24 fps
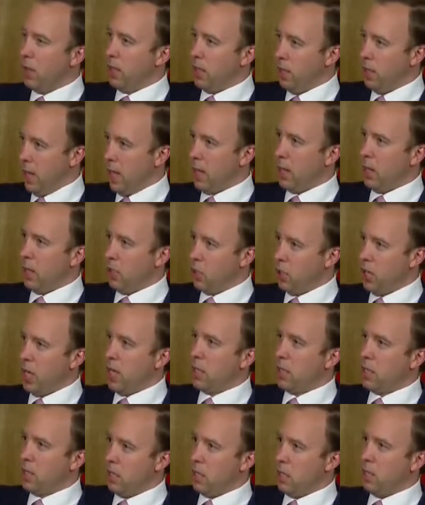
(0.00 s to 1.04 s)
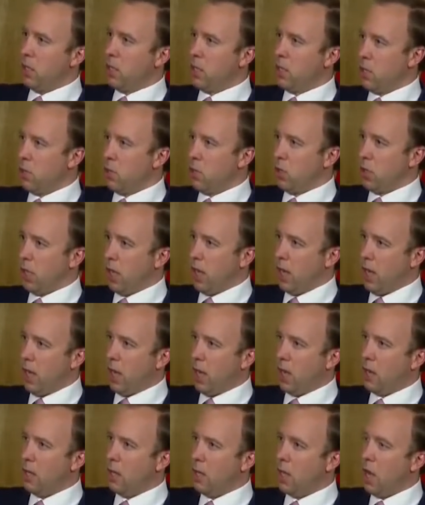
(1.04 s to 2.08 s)
in the NHS and in social
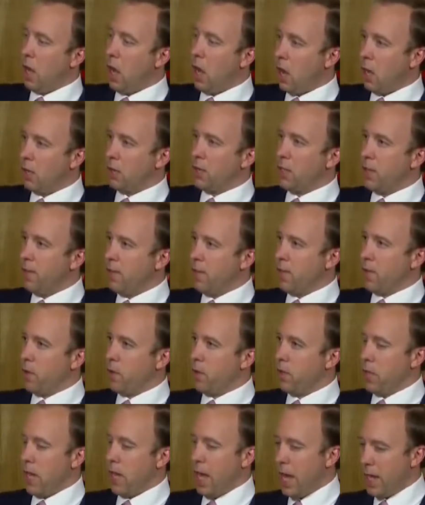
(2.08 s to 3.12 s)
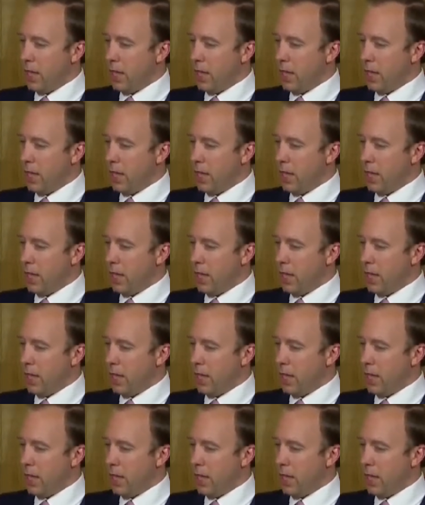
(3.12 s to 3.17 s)
care are different.